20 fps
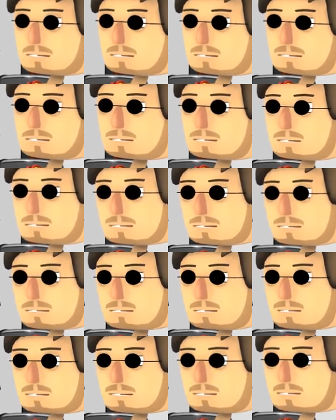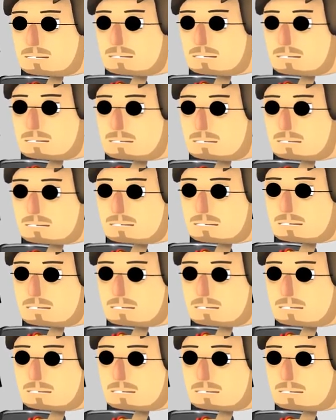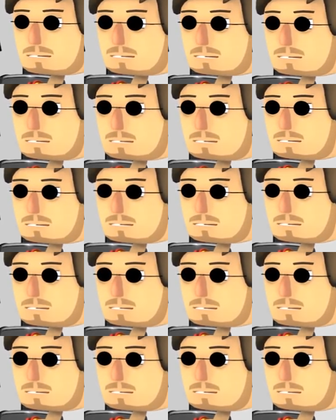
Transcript: [no speech]